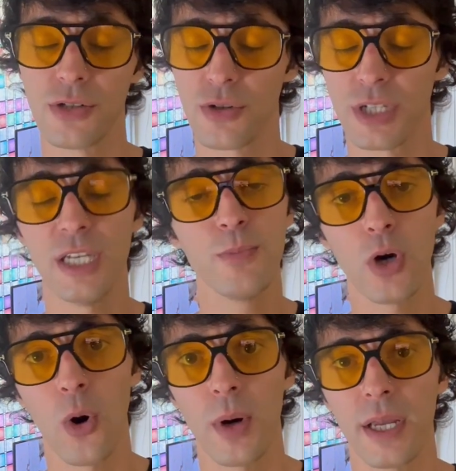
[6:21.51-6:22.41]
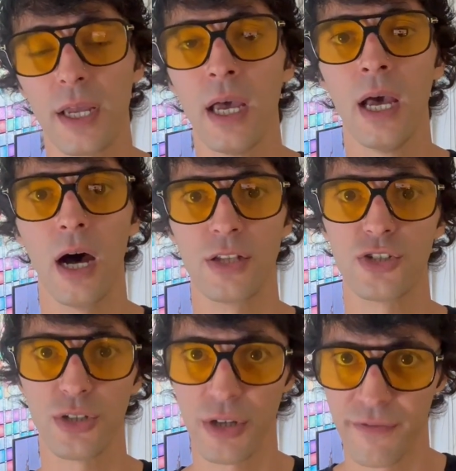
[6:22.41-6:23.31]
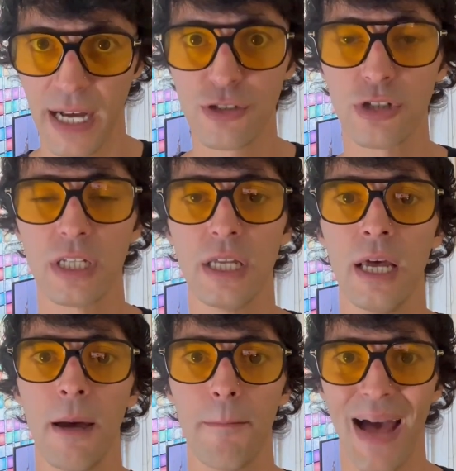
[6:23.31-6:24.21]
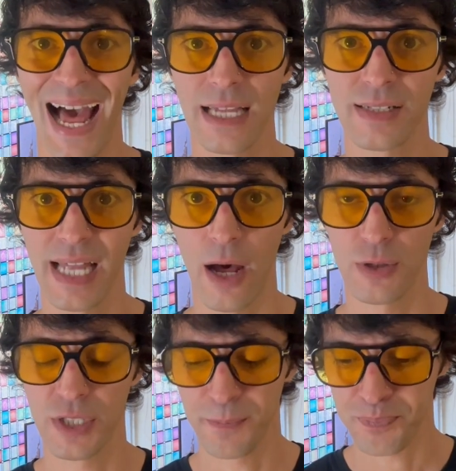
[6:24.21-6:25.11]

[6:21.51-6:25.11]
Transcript: So keep going until you eventually pass out.